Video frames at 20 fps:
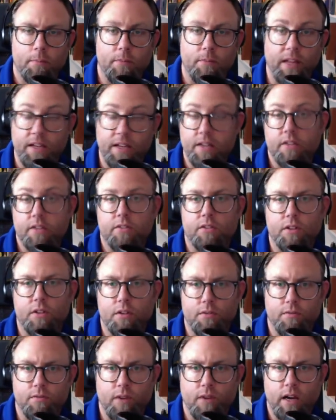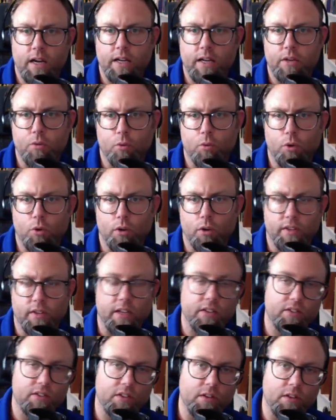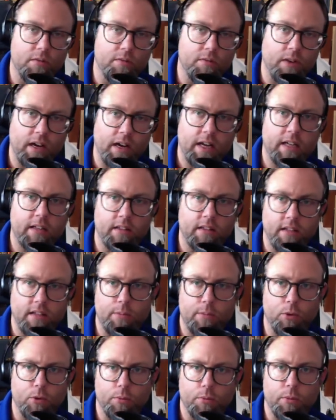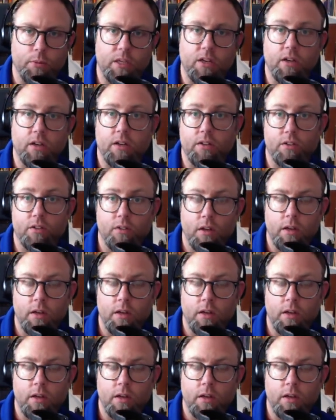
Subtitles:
that is the divine work. That is the divine labor, because